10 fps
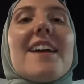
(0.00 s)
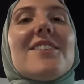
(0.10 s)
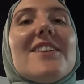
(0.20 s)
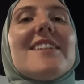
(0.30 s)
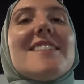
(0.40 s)
I can
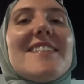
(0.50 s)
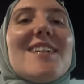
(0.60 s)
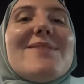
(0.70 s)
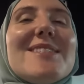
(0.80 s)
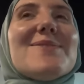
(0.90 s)
already see
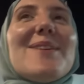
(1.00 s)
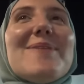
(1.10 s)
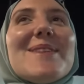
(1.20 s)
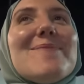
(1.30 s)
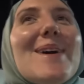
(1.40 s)
him. He's the one
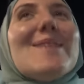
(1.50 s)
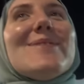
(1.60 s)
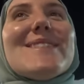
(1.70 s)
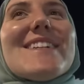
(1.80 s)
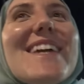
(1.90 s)
with the
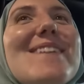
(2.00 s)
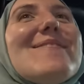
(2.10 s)
purple jalaba